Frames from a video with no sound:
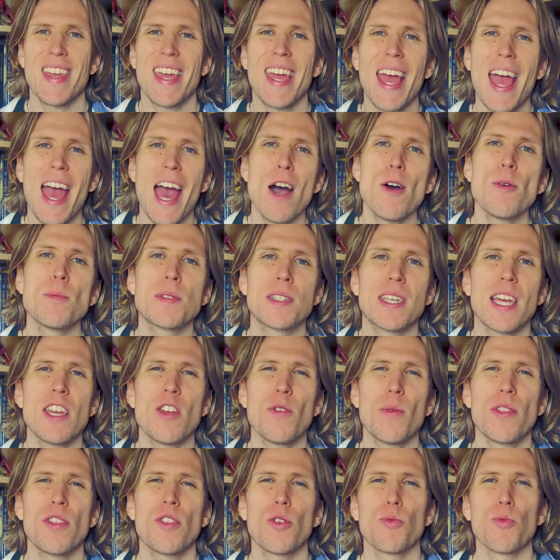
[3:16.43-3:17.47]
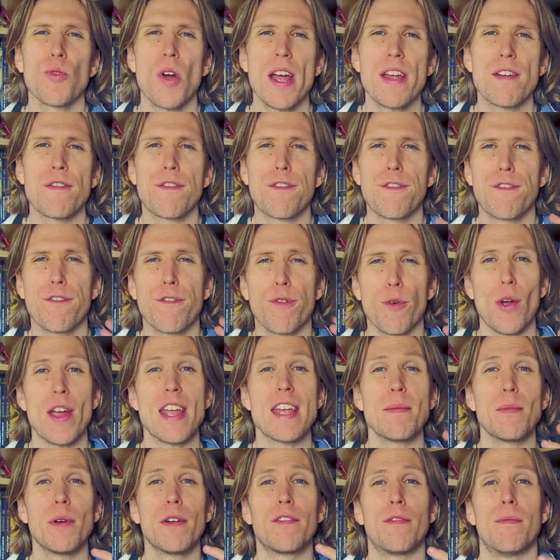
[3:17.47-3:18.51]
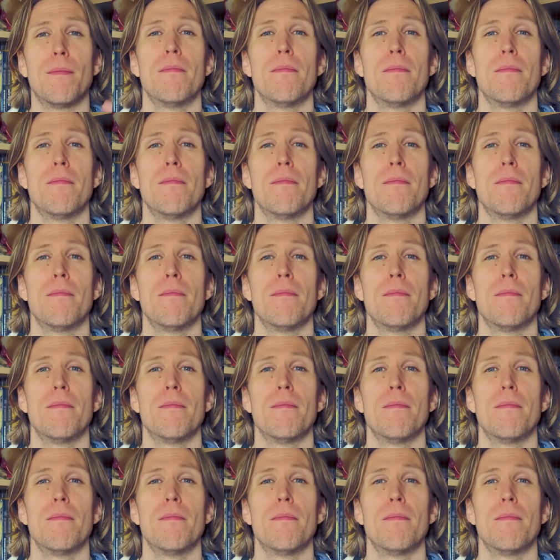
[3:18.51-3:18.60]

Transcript: It helps get you in the right frame of